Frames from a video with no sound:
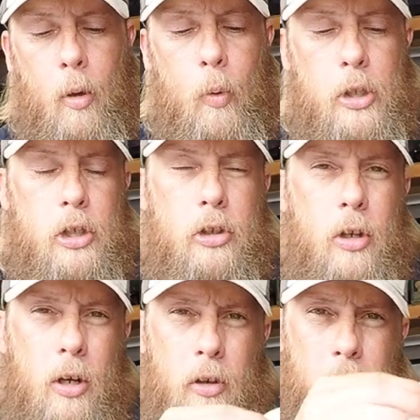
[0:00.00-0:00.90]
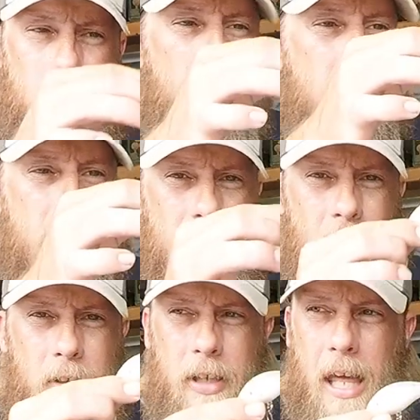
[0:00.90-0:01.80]
which in turn is going to make it
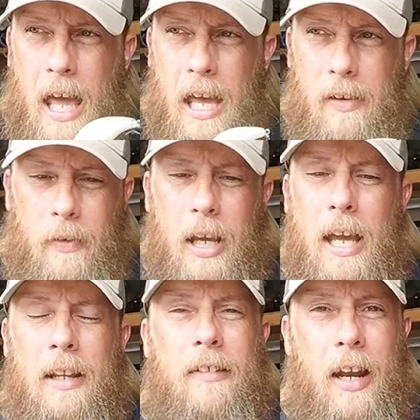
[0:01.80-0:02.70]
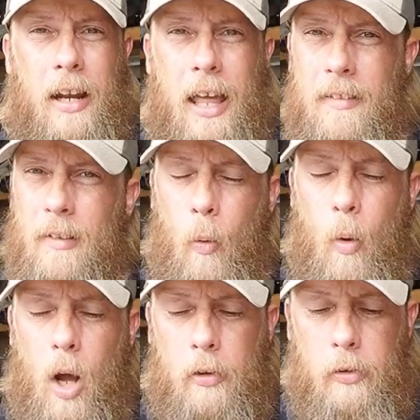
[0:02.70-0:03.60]
start to dive, and it's got a nice little
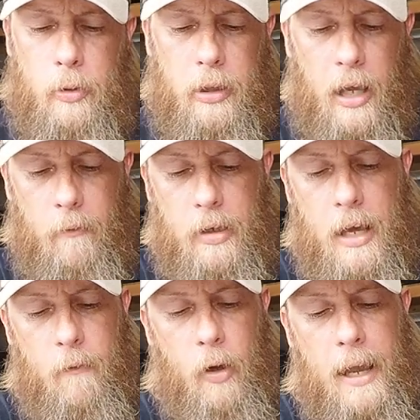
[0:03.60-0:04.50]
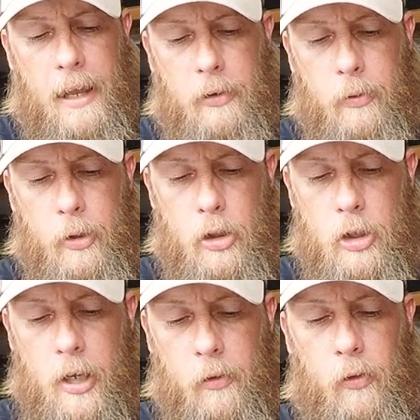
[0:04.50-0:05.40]
walk to it. I've never had to
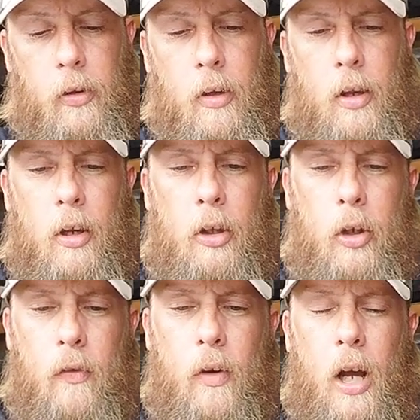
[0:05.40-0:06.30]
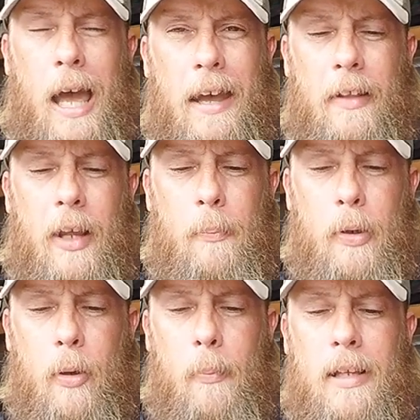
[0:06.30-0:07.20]
adjust your front eyelid up
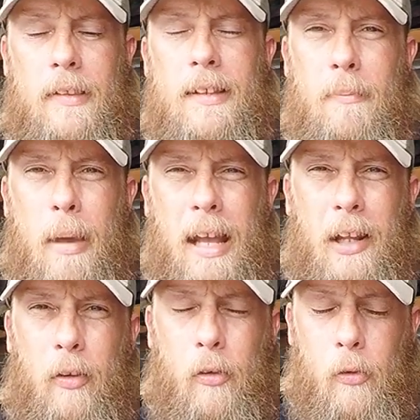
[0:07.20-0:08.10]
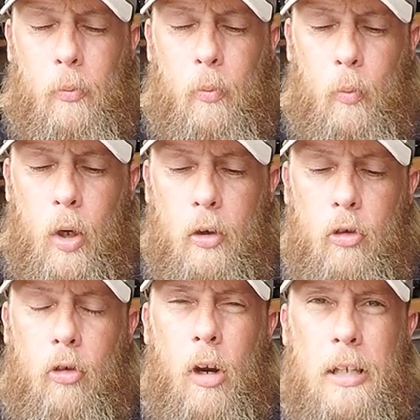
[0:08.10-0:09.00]
here to make these Manns run
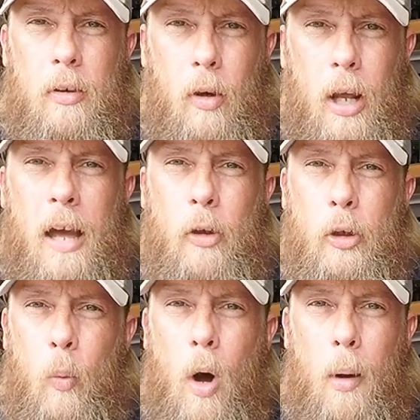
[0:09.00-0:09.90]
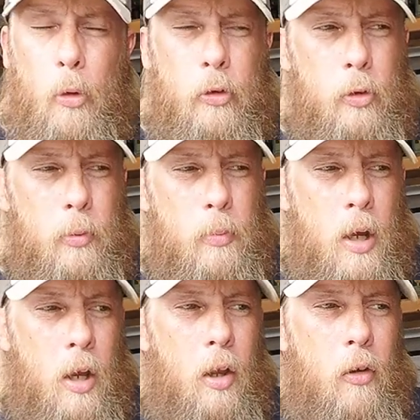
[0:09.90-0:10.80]
straight or have a good wobble to them.
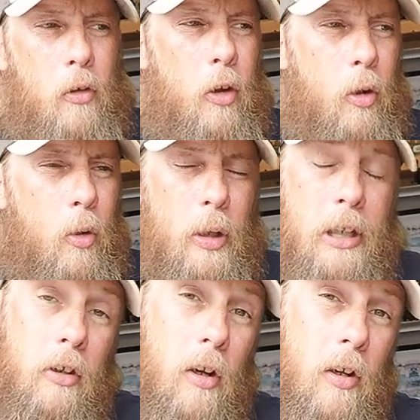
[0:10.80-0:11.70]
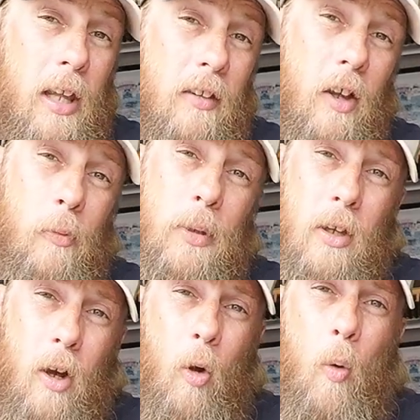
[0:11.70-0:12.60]
So in turn, that tells me
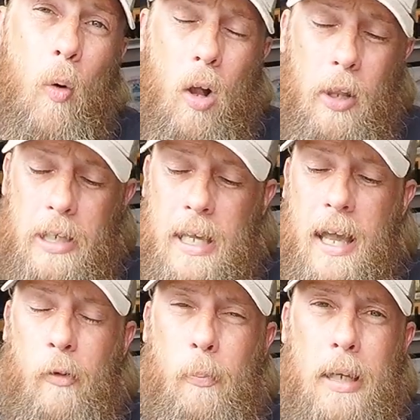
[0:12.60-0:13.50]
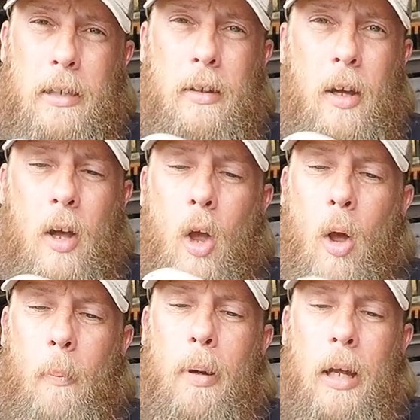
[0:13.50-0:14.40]
they're a quality ass bait.
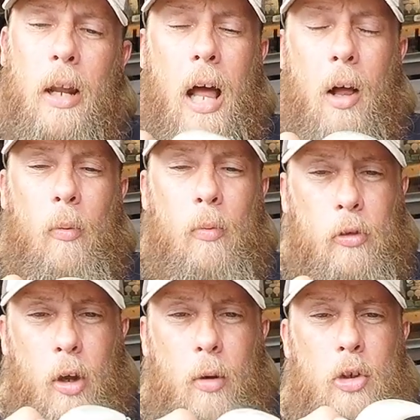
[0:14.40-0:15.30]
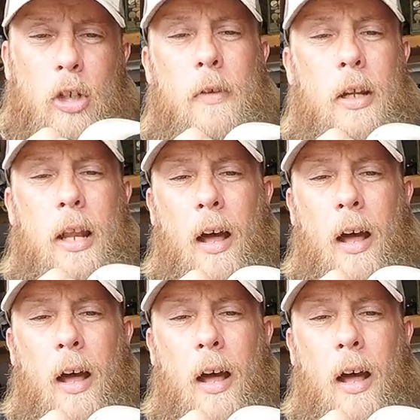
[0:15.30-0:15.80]
But I'll start retrieving it